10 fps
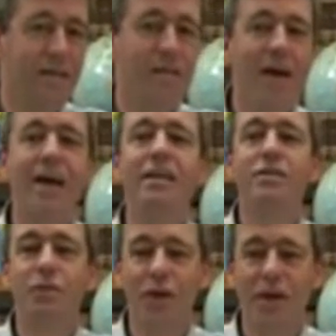And that
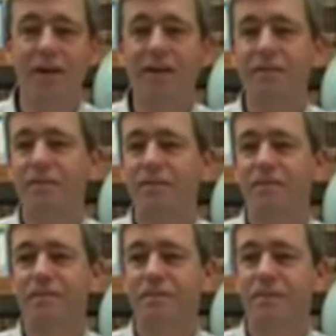is where
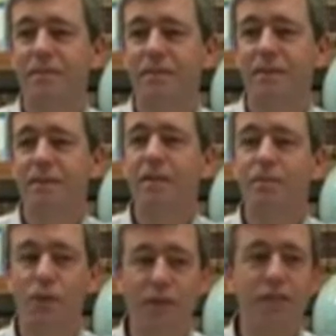
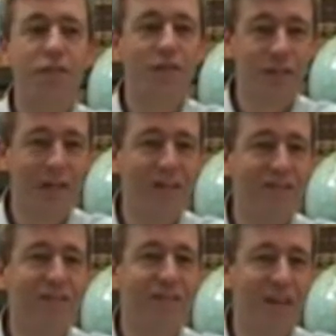the preacher
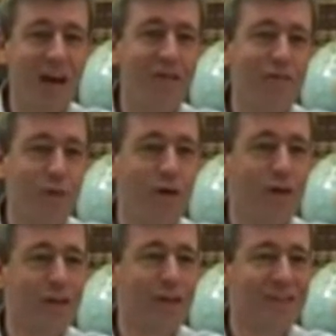does the knife
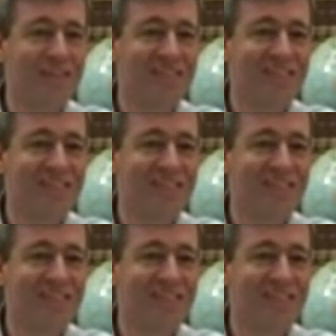work.